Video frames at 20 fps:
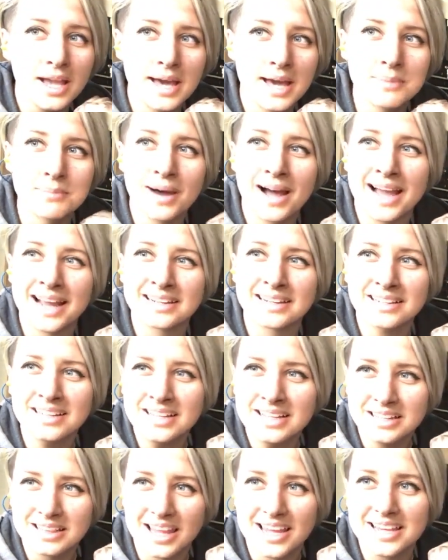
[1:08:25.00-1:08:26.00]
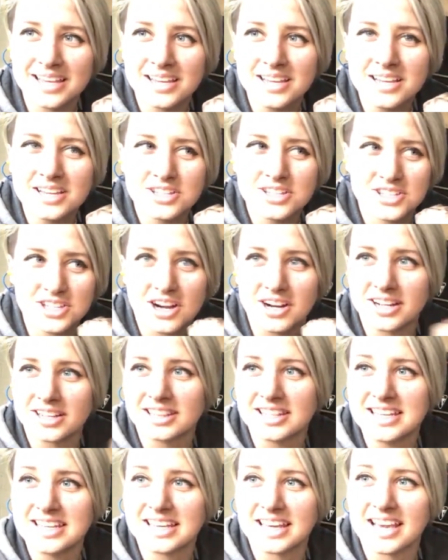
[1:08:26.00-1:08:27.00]
And mine like started
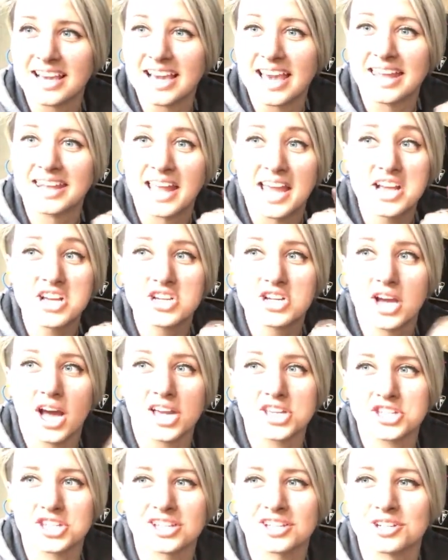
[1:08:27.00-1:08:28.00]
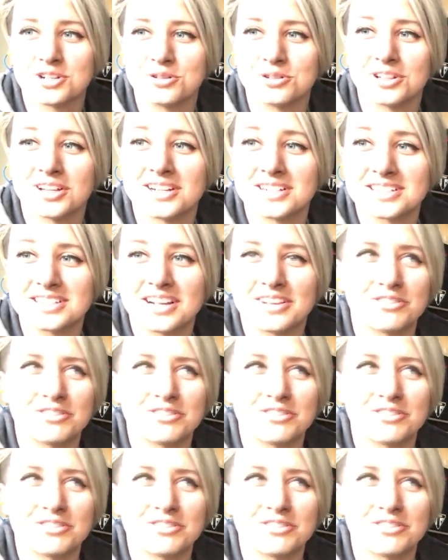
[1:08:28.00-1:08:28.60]
leaking and like gushing coolant.